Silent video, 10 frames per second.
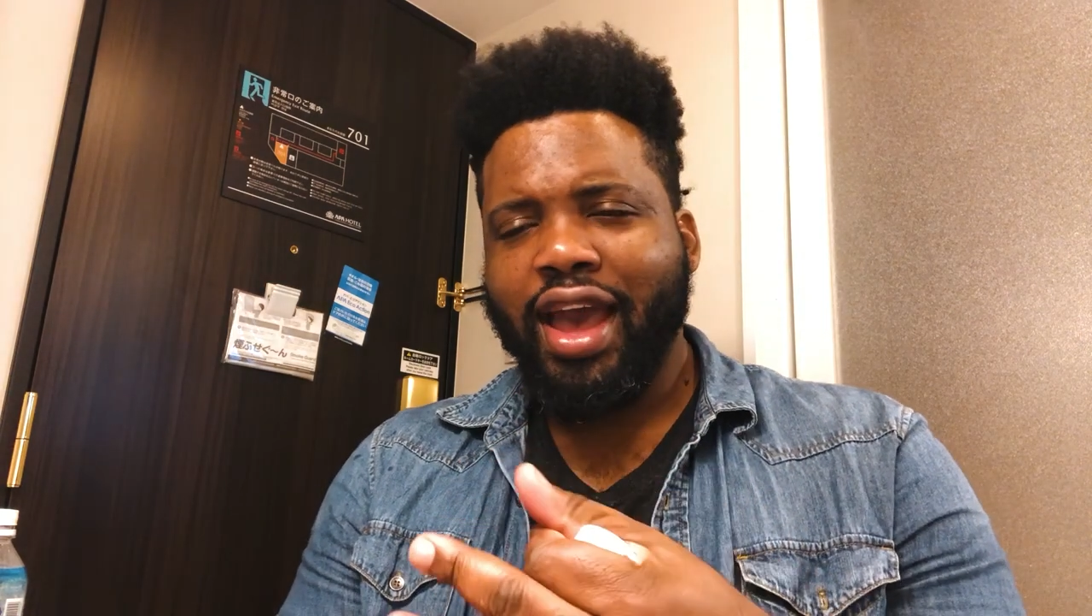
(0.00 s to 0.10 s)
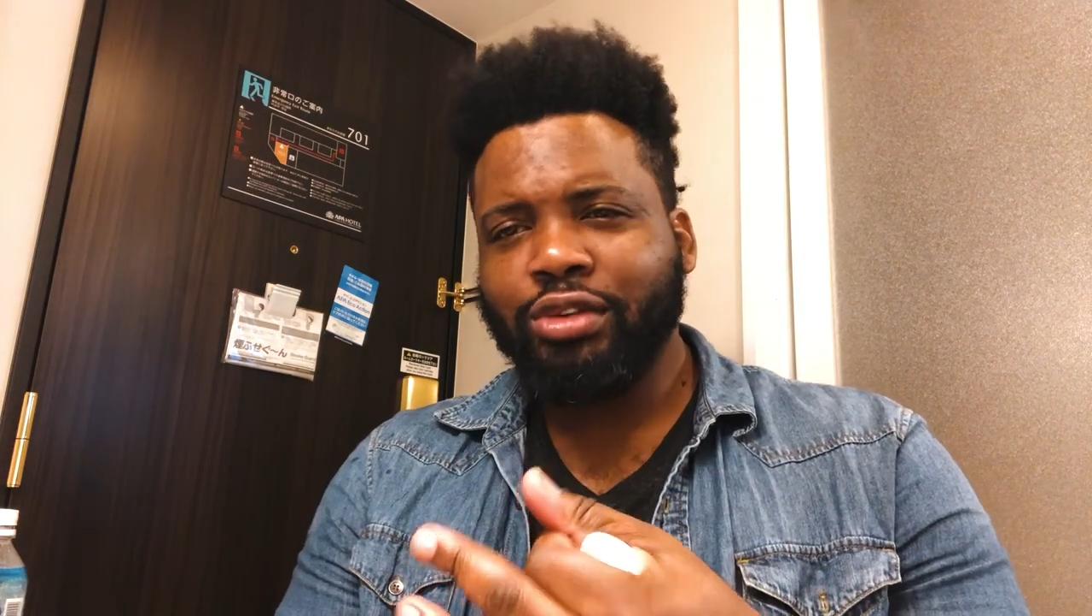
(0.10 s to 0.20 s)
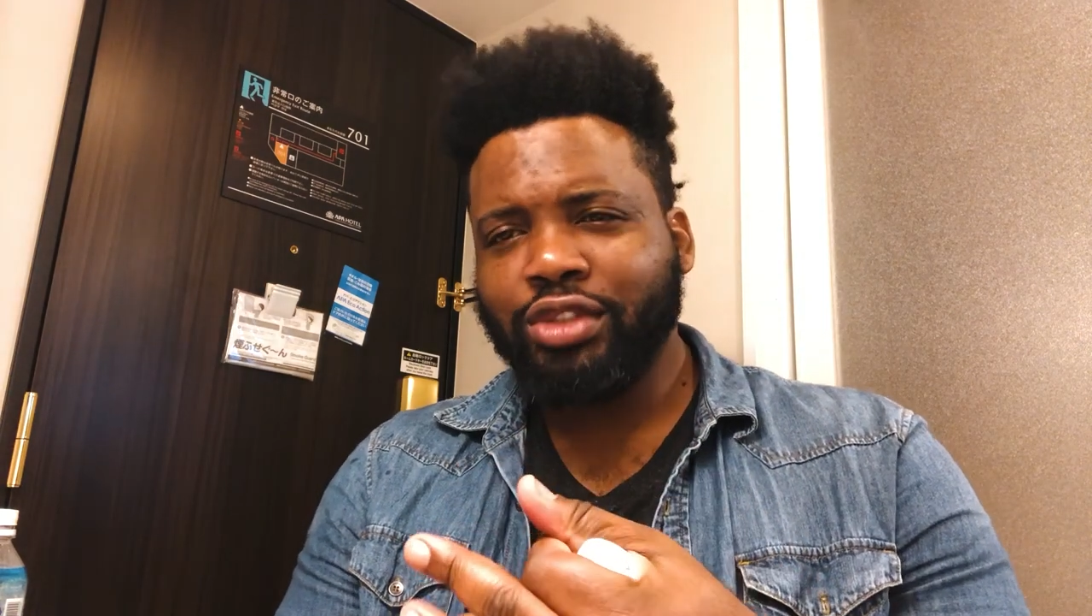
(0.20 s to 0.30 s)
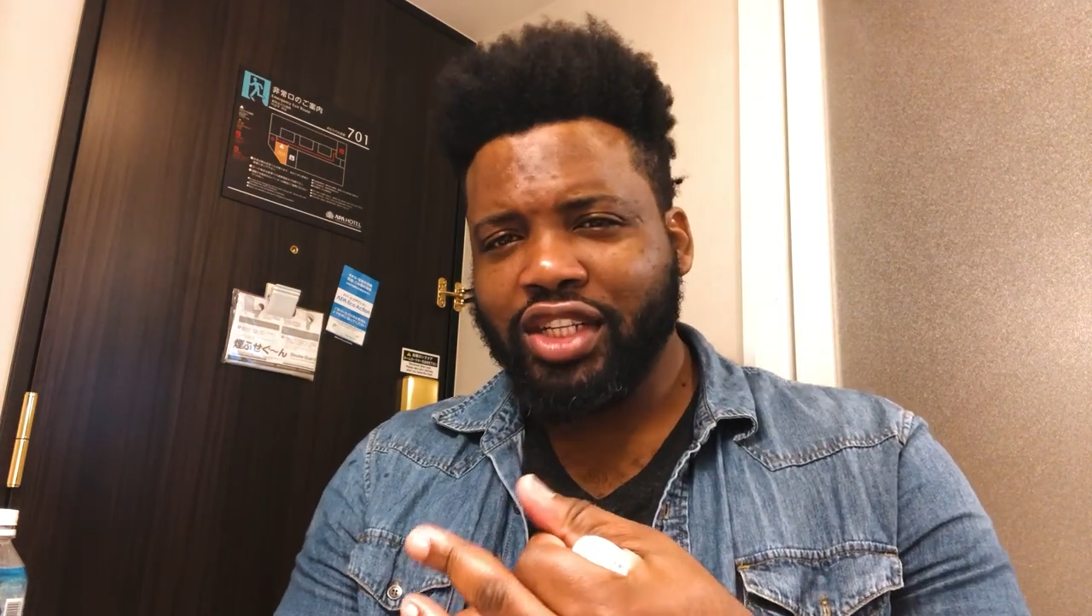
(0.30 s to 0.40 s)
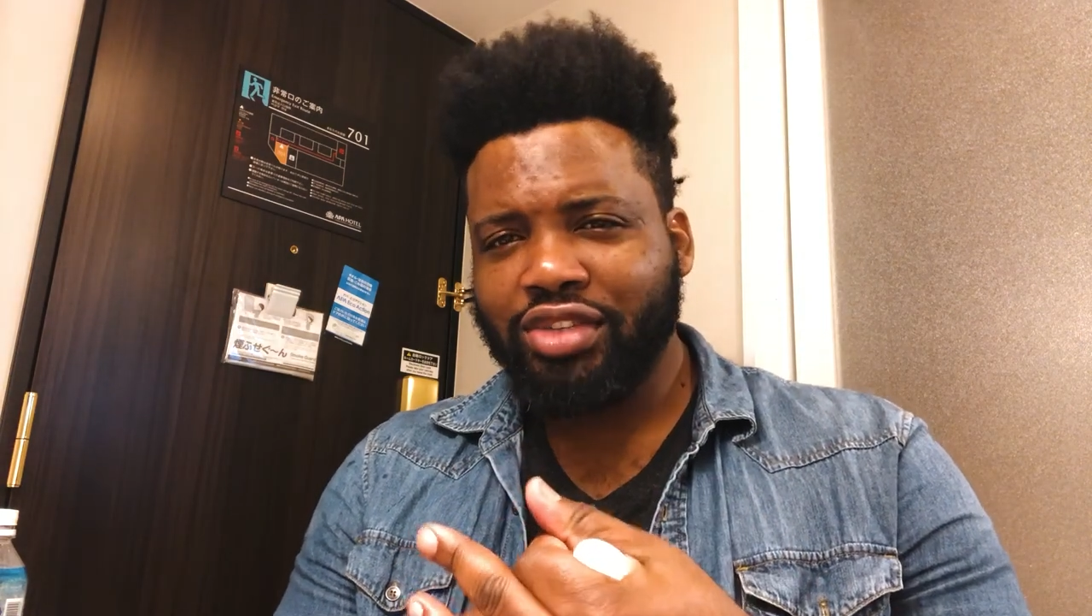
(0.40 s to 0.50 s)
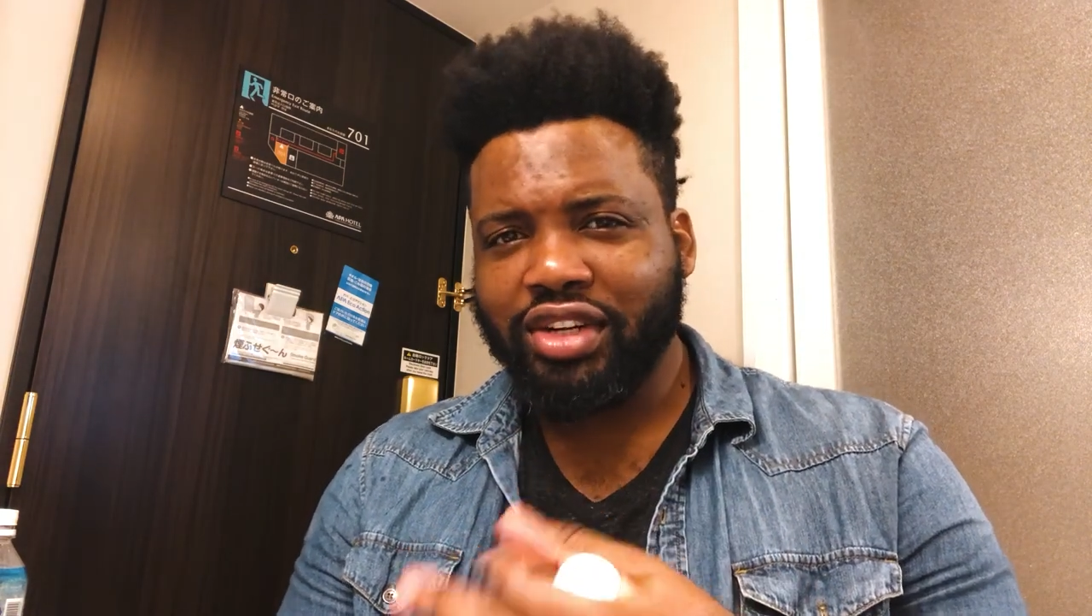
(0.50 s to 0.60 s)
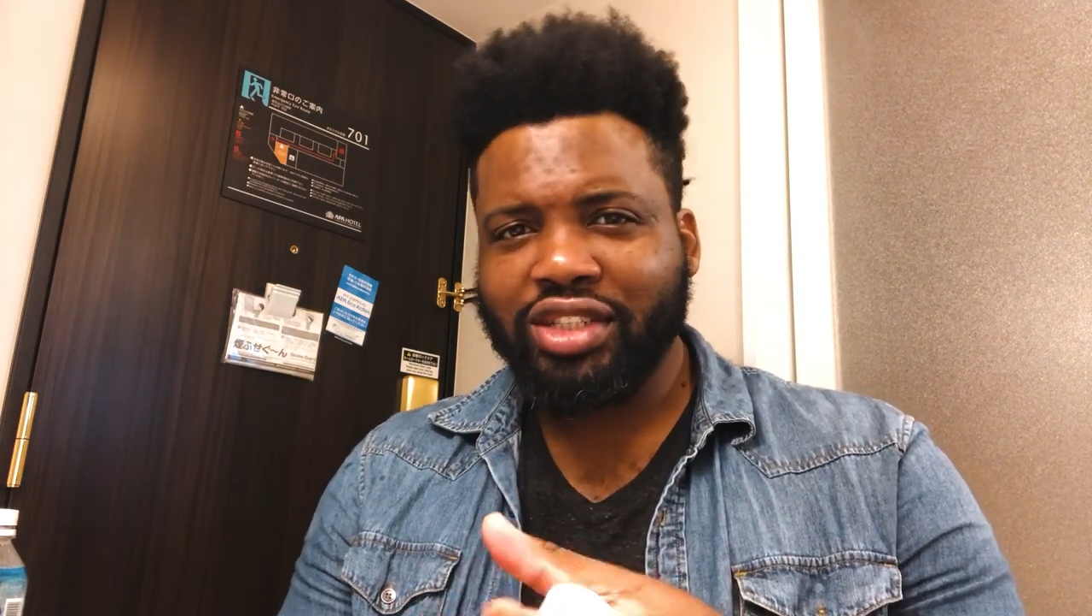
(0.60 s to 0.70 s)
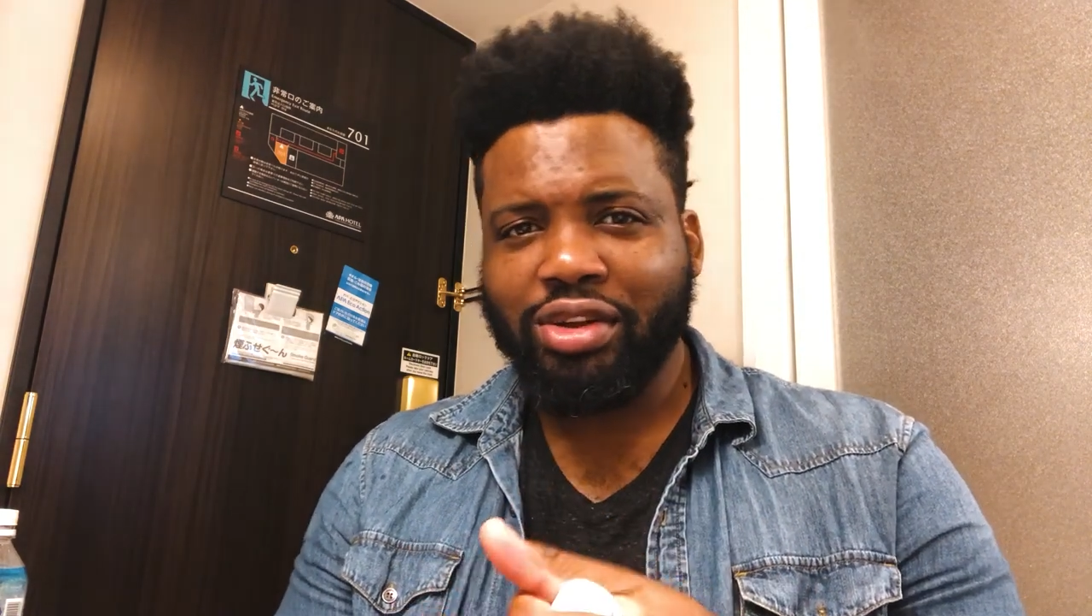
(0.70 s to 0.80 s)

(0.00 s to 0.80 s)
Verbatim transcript: I don't usually drink